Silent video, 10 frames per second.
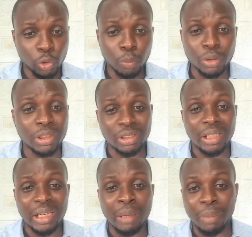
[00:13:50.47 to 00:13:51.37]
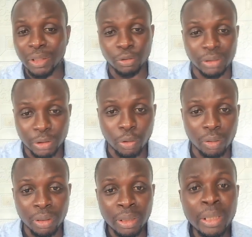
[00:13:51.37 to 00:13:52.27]
to both Instagram and to
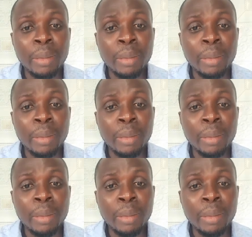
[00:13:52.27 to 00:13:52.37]
TikTok.